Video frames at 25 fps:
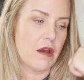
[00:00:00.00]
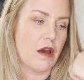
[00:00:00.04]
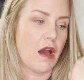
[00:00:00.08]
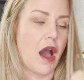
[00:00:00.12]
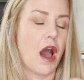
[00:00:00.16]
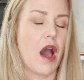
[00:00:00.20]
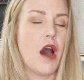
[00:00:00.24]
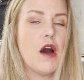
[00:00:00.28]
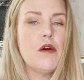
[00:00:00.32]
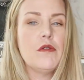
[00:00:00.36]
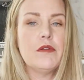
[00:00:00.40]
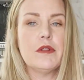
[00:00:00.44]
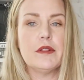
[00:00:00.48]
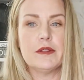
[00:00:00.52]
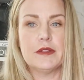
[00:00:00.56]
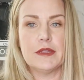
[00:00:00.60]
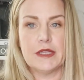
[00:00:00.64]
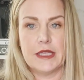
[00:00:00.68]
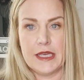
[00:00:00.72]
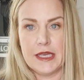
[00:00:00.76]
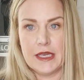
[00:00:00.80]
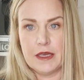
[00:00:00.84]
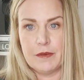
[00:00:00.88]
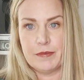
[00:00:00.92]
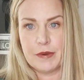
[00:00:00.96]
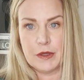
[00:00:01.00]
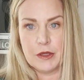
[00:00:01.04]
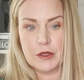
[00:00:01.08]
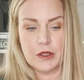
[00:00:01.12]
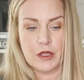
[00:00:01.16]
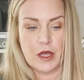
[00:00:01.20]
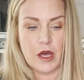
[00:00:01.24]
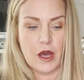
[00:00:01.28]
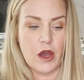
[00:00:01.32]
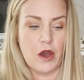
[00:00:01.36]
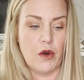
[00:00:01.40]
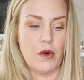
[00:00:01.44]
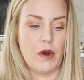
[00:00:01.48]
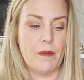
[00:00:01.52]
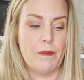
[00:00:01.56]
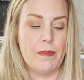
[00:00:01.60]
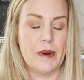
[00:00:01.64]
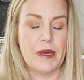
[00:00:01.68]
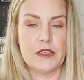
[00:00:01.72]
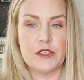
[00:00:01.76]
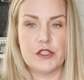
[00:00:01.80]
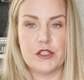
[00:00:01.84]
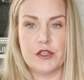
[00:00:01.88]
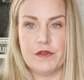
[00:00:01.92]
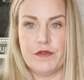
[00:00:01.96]
I'll link below a
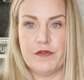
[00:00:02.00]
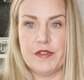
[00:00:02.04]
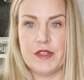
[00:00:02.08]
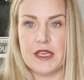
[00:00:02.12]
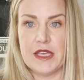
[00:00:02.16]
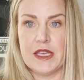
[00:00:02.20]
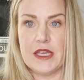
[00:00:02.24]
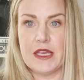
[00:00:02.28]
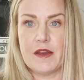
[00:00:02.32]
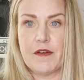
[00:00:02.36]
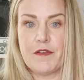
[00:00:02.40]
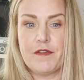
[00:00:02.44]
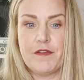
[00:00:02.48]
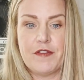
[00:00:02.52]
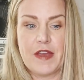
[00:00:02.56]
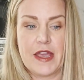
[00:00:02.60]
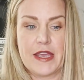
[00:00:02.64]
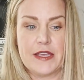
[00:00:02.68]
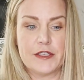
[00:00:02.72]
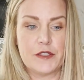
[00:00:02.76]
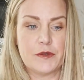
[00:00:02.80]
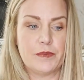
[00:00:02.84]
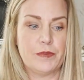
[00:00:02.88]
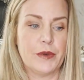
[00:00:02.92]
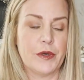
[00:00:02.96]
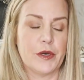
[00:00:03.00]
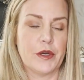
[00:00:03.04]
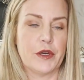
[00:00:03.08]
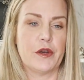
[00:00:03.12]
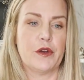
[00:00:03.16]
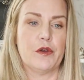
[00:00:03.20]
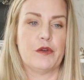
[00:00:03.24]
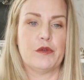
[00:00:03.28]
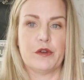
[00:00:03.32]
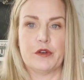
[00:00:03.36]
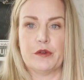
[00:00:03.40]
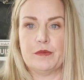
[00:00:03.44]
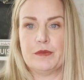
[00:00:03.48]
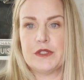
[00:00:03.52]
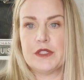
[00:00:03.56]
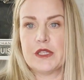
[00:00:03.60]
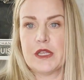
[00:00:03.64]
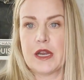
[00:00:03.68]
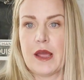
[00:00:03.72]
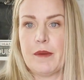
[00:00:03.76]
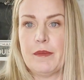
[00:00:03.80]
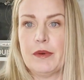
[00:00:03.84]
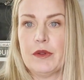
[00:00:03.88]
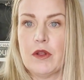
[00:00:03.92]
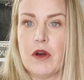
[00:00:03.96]
bunch of the Facebook groups
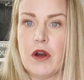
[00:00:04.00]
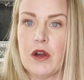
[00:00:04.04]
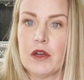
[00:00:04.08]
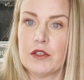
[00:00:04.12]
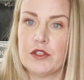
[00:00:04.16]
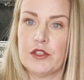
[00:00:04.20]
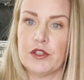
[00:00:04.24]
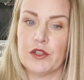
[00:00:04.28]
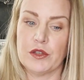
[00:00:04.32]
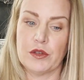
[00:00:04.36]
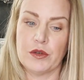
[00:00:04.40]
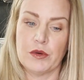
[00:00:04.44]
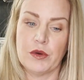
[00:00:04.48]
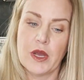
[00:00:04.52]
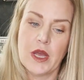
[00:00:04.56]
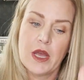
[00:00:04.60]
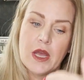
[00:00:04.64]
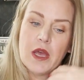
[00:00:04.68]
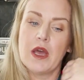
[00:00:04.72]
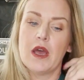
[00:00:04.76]
that I belong to.